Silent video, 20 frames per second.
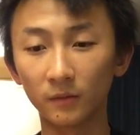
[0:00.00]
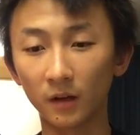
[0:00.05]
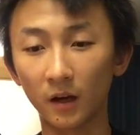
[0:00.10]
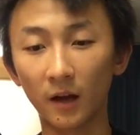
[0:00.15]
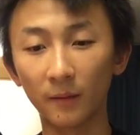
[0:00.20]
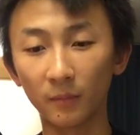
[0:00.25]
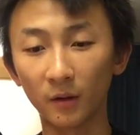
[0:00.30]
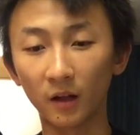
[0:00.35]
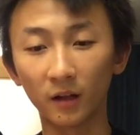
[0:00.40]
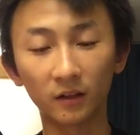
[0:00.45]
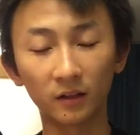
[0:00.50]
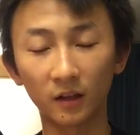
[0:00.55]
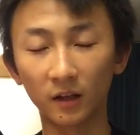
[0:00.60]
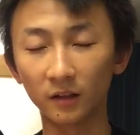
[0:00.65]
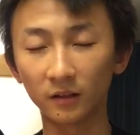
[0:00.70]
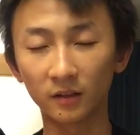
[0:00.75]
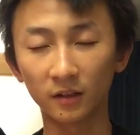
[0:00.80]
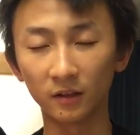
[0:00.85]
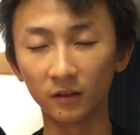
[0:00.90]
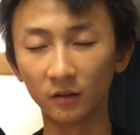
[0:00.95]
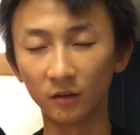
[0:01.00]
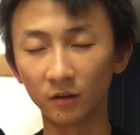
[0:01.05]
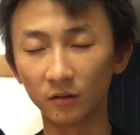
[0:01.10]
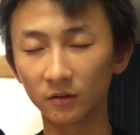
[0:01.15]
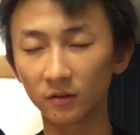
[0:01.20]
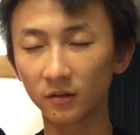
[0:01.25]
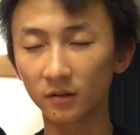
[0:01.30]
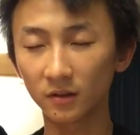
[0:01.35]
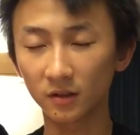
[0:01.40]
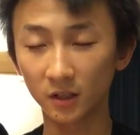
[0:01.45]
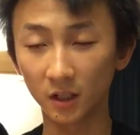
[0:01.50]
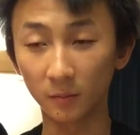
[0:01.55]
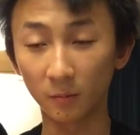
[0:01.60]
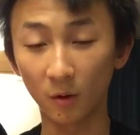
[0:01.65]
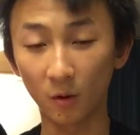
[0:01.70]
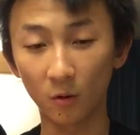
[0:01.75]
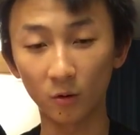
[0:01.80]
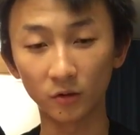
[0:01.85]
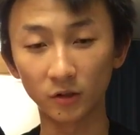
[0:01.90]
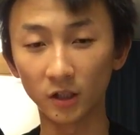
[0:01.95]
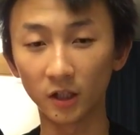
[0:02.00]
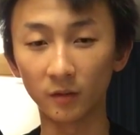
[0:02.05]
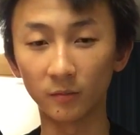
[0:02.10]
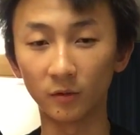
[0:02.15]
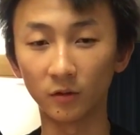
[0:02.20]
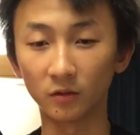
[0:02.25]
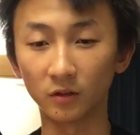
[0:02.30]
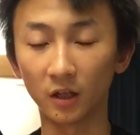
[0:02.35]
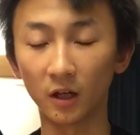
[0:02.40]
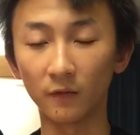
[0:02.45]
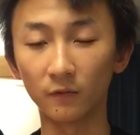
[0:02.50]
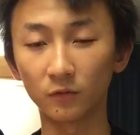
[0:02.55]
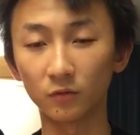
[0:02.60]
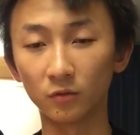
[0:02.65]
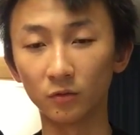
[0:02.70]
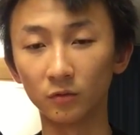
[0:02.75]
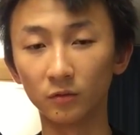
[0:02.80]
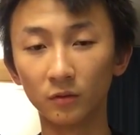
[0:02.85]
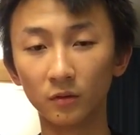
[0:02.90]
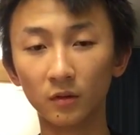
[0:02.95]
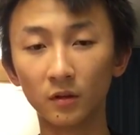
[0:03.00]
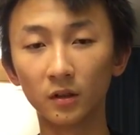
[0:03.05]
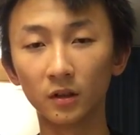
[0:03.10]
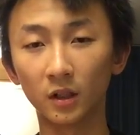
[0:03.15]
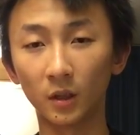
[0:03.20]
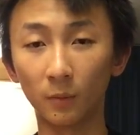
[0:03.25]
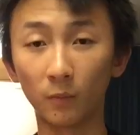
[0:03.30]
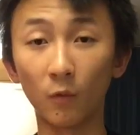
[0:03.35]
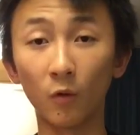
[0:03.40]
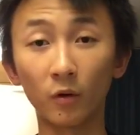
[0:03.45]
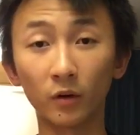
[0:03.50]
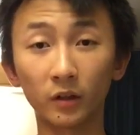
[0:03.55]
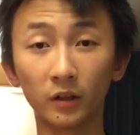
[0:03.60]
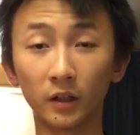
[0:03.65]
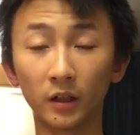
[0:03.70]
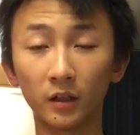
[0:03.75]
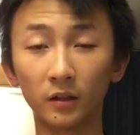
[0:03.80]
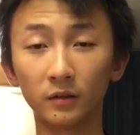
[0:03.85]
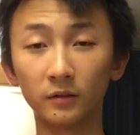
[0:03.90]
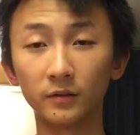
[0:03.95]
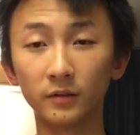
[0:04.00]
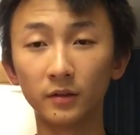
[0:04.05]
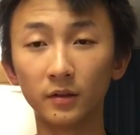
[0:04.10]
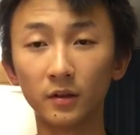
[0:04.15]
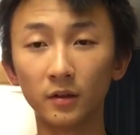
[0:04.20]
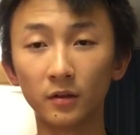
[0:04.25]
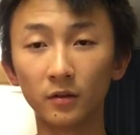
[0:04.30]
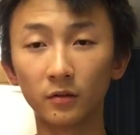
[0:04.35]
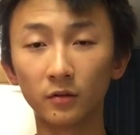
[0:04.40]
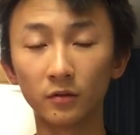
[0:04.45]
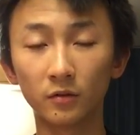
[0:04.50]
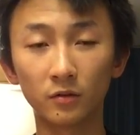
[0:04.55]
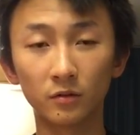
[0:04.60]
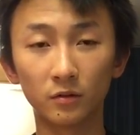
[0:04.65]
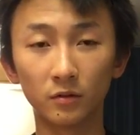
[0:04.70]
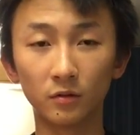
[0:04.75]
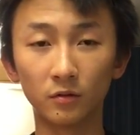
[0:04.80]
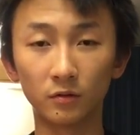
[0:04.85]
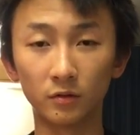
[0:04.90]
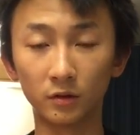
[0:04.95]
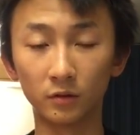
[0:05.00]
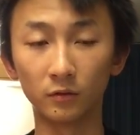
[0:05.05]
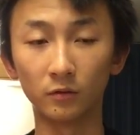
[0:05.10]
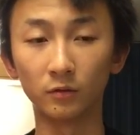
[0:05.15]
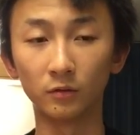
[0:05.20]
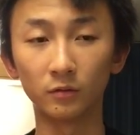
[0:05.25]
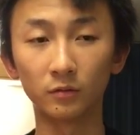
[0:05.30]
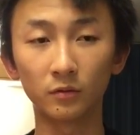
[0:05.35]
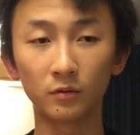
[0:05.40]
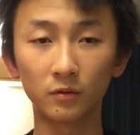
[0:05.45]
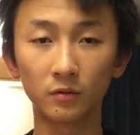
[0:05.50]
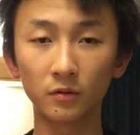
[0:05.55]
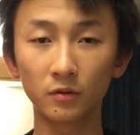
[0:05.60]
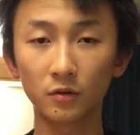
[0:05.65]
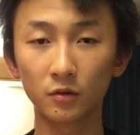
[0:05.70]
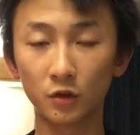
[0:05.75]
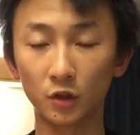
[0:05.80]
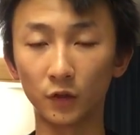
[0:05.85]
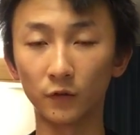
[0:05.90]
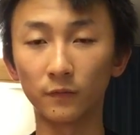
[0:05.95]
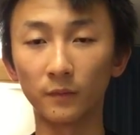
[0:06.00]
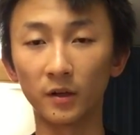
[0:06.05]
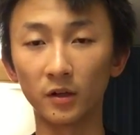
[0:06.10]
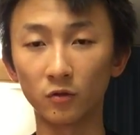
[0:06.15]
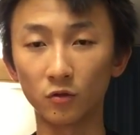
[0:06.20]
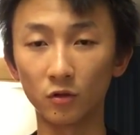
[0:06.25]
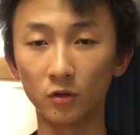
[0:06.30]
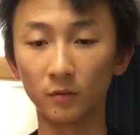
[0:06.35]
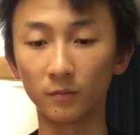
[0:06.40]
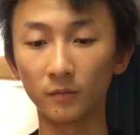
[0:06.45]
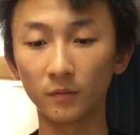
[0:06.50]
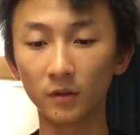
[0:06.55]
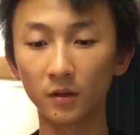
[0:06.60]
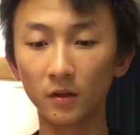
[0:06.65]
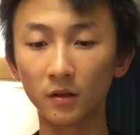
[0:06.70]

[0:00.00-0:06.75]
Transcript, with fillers: I but I, I cannot sleep all day because I have to keep working and to achieve my dream.